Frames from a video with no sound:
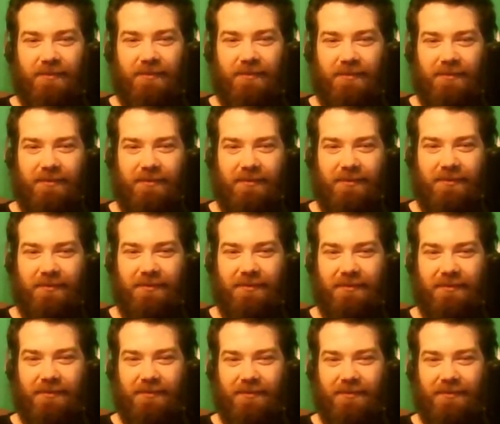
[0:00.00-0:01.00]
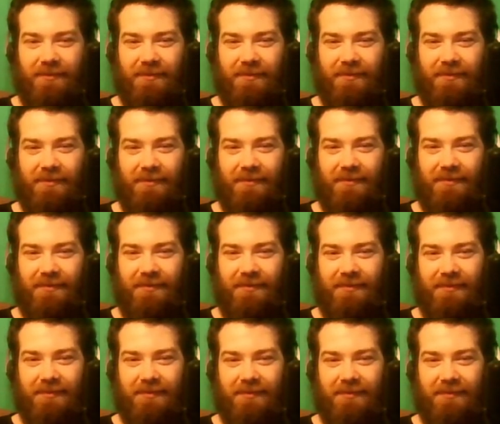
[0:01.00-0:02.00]

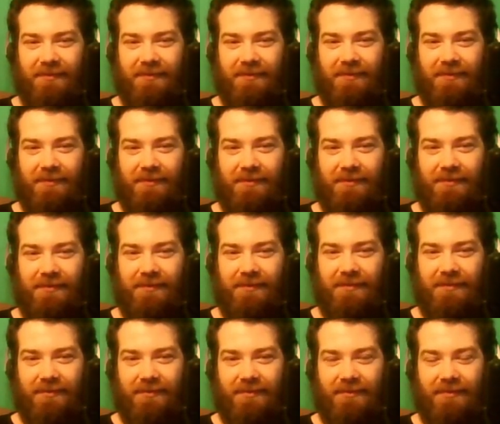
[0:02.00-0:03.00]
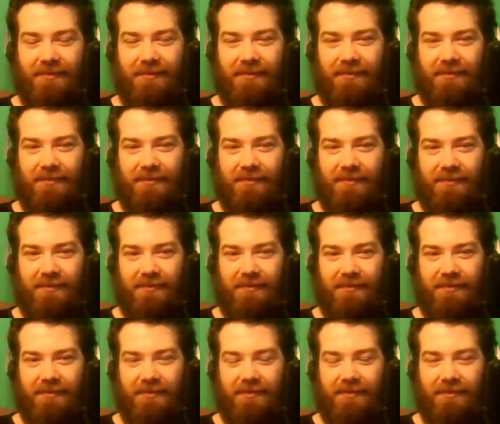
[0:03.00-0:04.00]

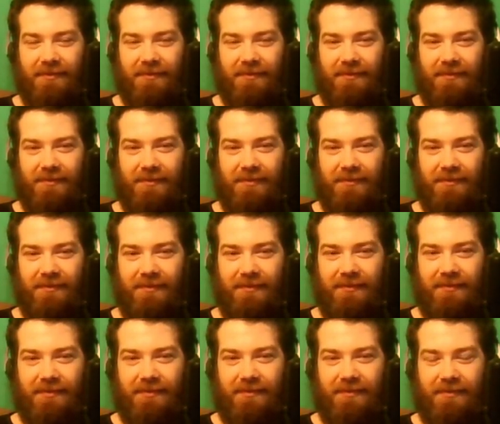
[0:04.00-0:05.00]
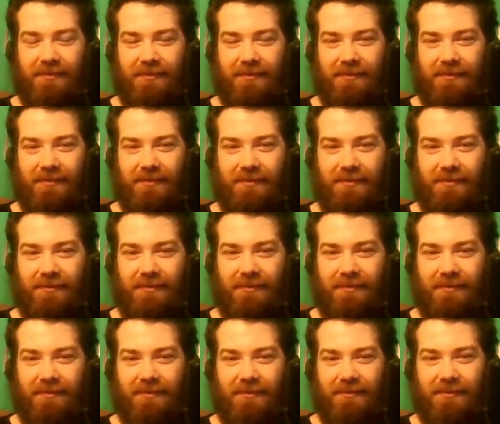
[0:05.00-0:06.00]

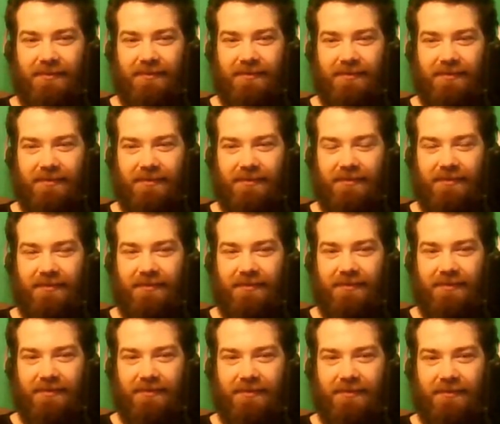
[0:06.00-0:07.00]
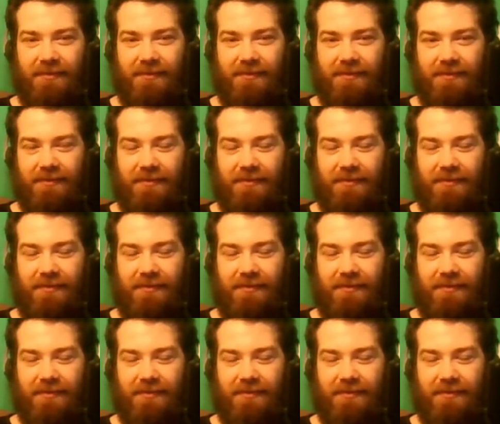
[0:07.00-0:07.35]
[no speech]